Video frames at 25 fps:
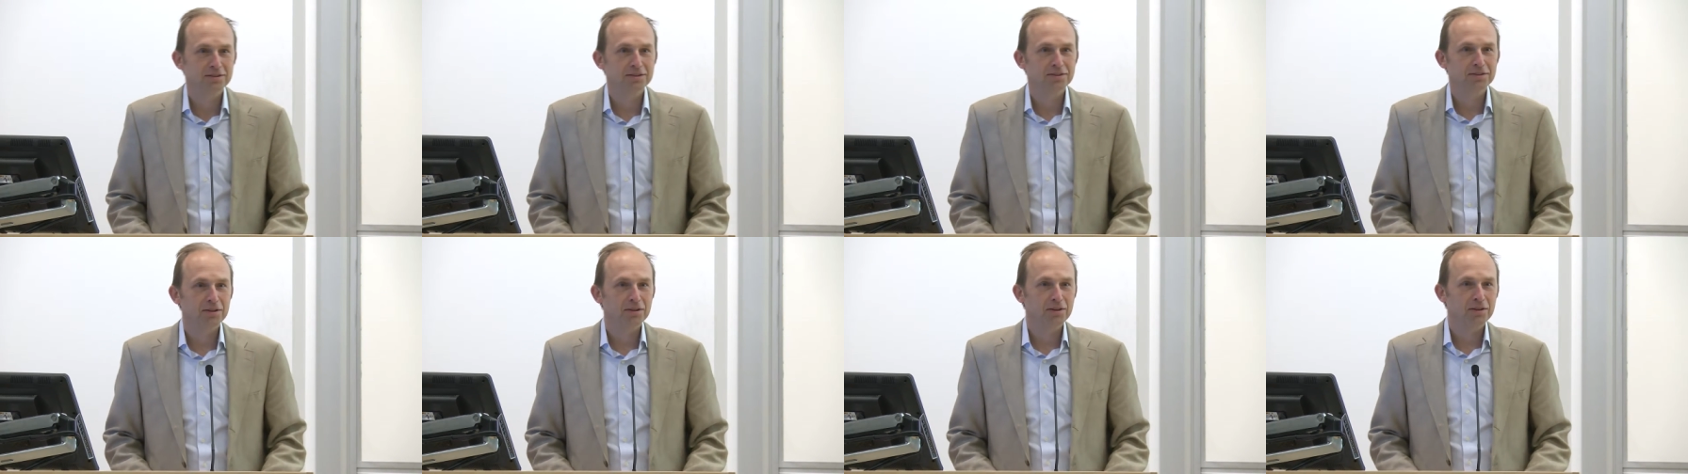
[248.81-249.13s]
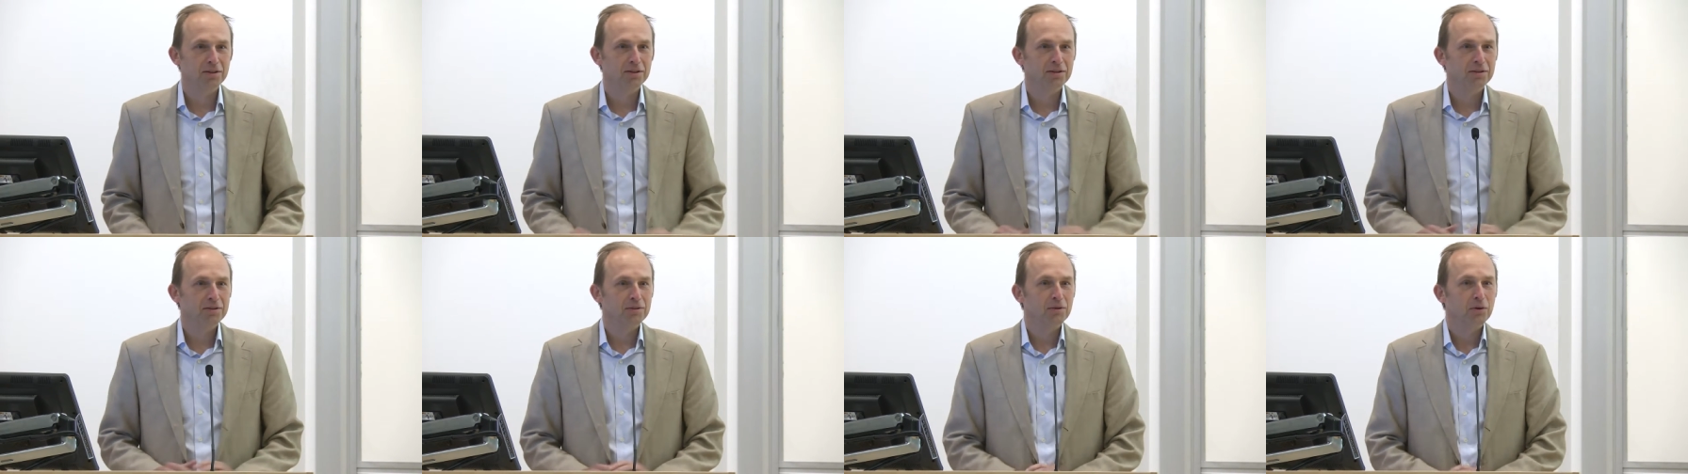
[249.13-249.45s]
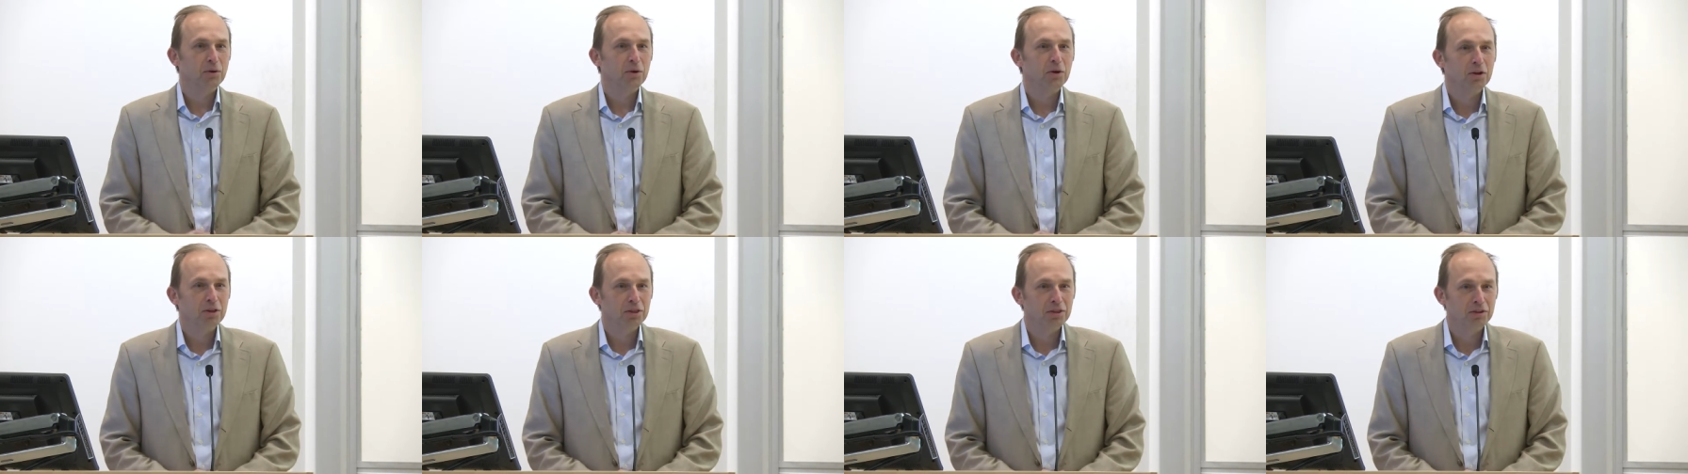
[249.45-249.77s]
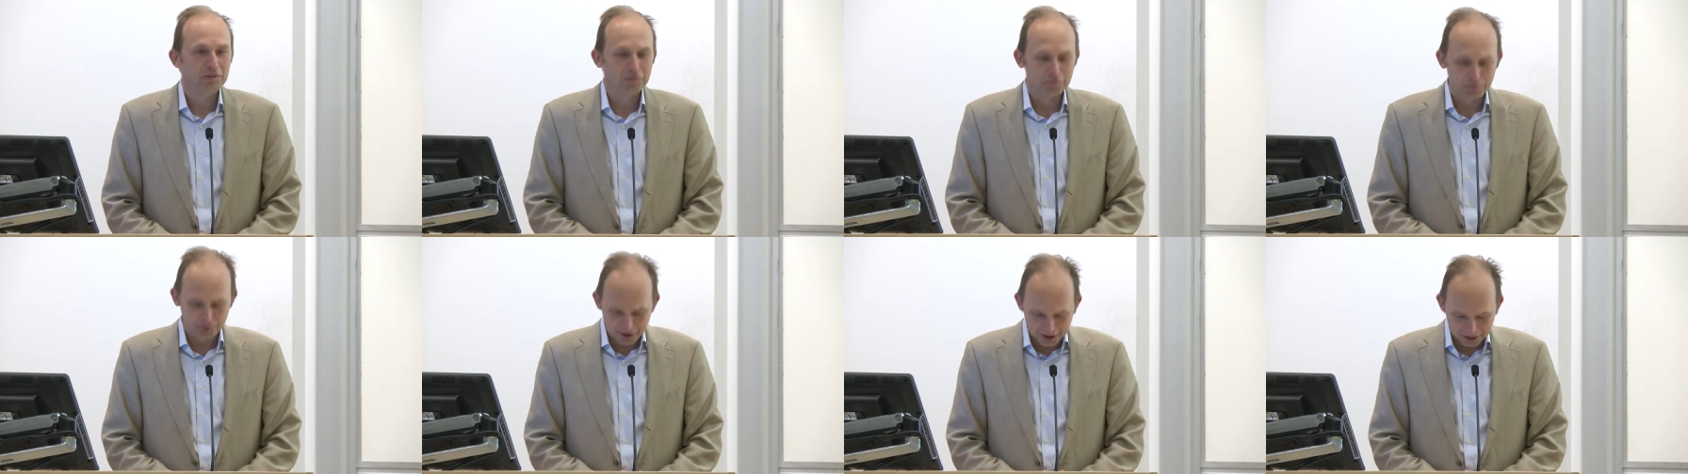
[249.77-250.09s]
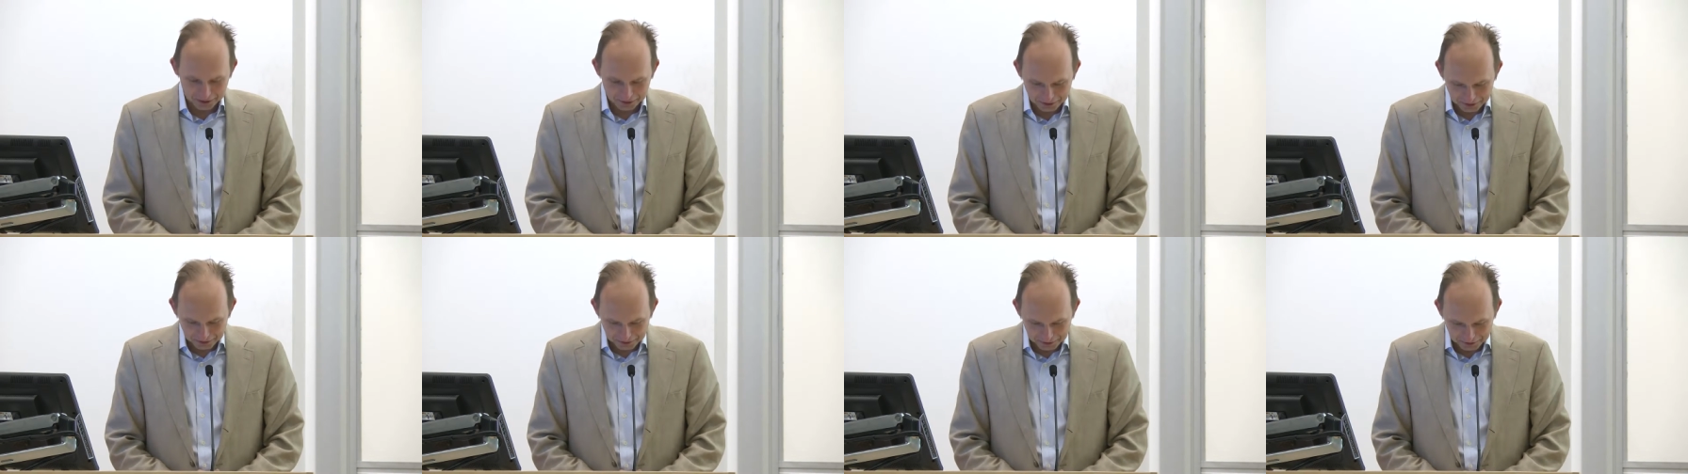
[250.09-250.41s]
to the north of
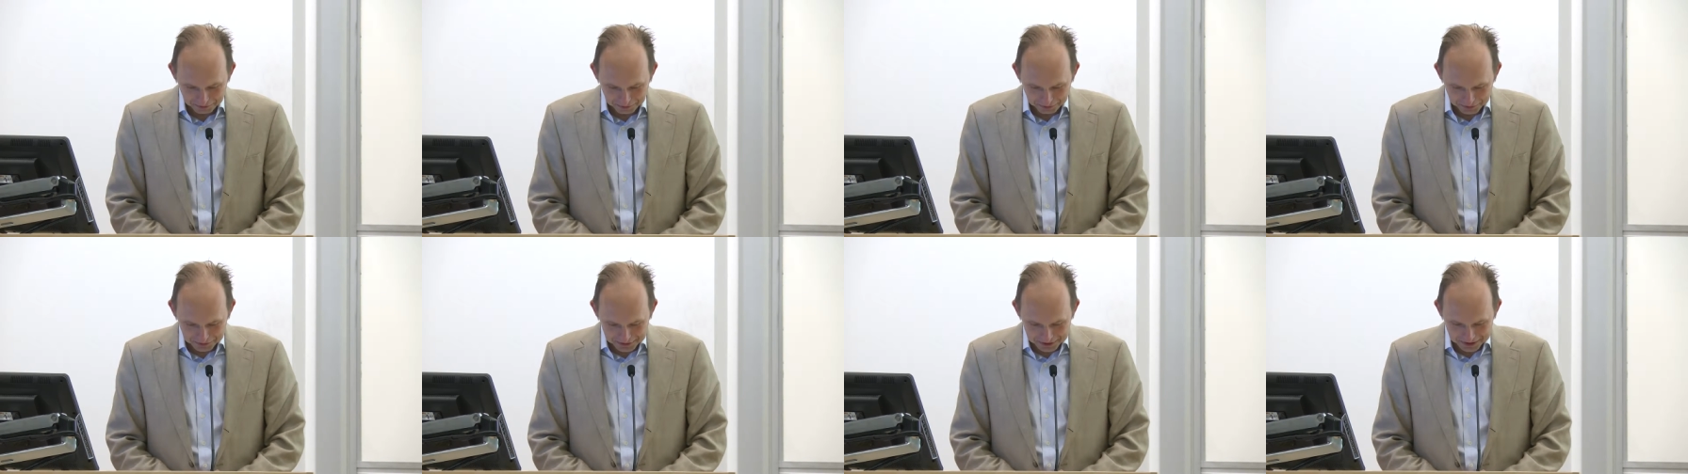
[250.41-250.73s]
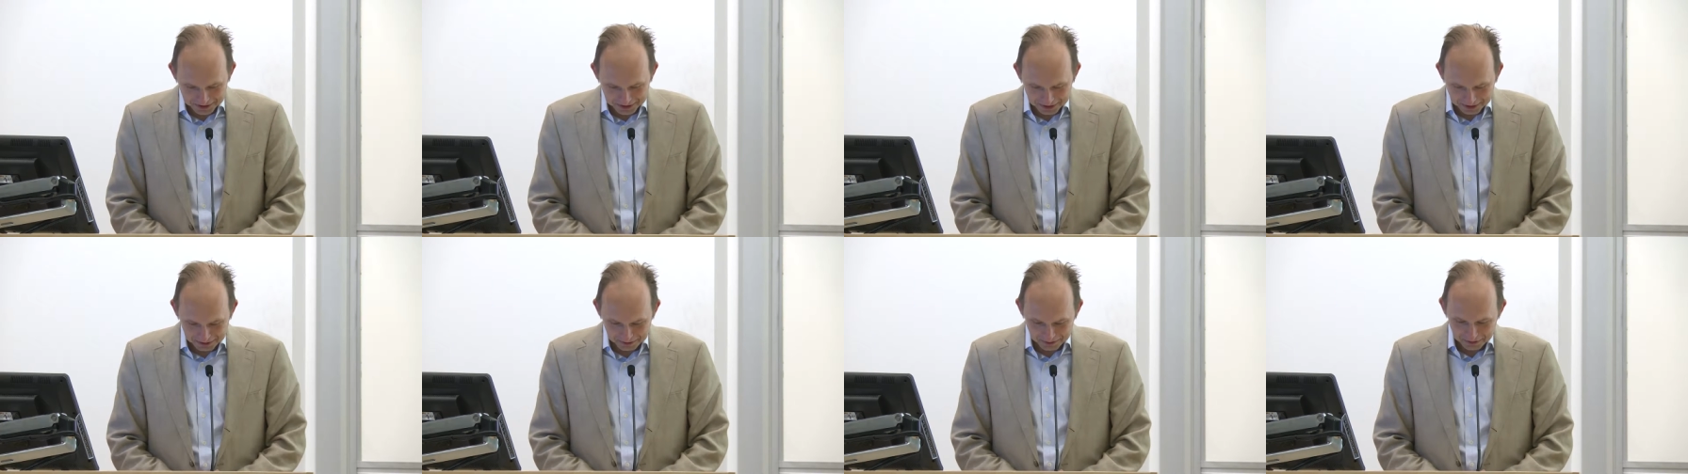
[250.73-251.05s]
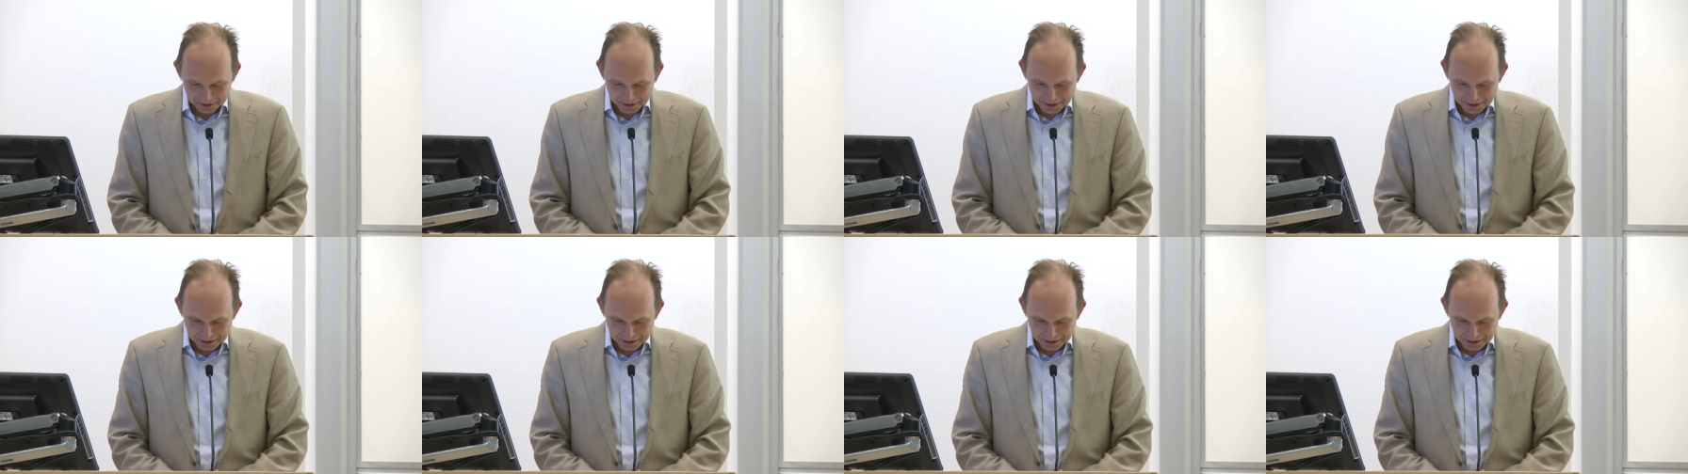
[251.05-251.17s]
Brown University,